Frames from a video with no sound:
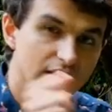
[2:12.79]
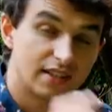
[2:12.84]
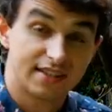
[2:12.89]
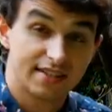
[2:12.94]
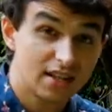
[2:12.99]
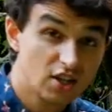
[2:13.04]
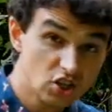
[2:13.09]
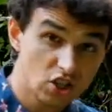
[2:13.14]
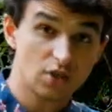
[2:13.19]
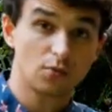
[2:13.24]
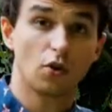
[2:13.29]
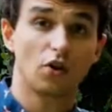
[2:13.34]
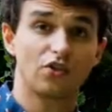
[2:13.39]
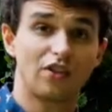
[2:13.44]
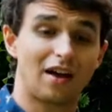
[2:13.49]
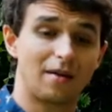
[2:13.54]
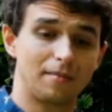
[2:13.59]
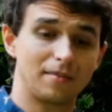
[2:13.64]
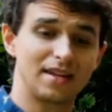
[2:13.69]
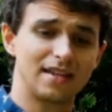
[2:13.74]
essentially what
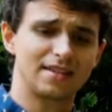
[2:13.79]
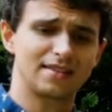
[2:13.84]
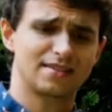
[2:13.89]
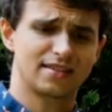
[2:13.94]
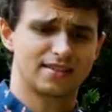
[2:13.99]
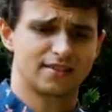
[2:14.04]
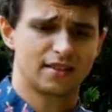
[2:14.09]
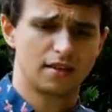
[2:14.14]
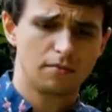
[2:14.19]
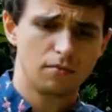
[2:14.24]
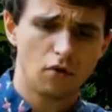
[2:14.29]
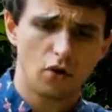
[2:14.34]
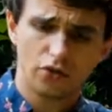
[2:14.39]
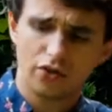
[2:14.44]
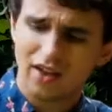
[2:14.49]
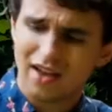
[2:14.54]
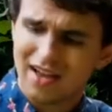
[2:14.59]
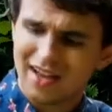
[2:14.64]
that means is that the moth